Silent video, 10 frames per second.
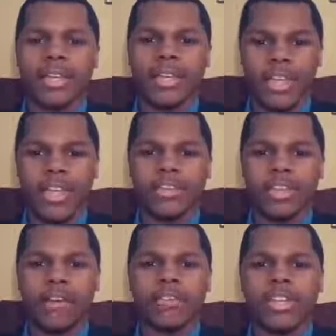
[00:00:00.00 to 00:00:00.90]
in engaging
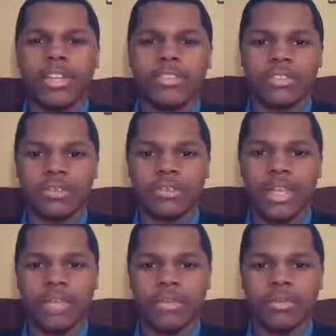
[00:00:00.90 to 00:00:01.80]
conversations
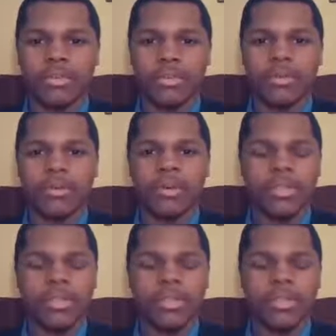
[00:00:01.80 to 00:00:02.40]
like this with people.